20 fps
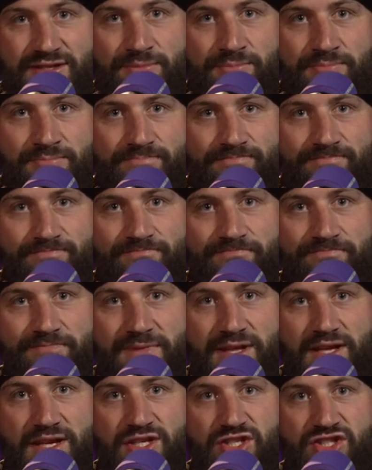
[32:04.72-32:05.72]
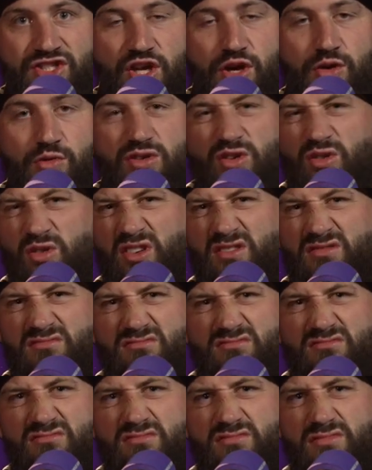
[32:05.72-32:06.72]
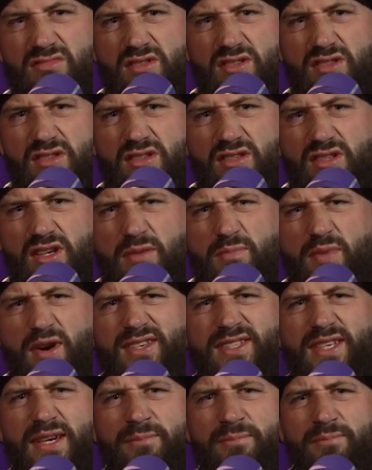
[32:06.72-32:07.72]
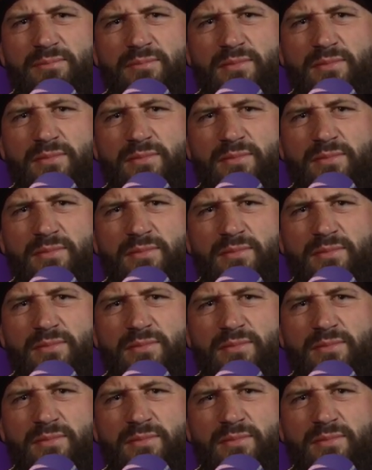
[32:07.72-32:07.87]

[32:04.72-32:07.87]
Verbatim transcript: them. So go on, go buy some.